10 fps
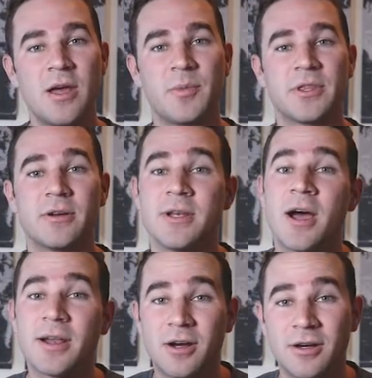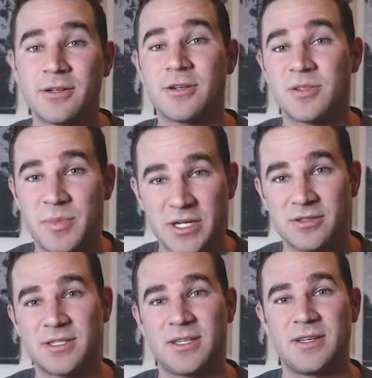but they're not all your
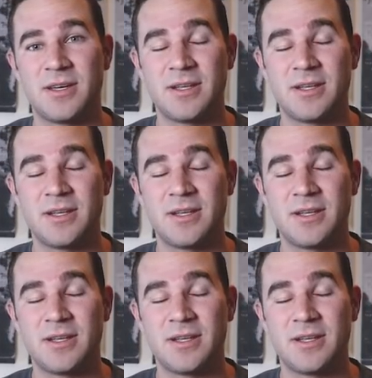specialty.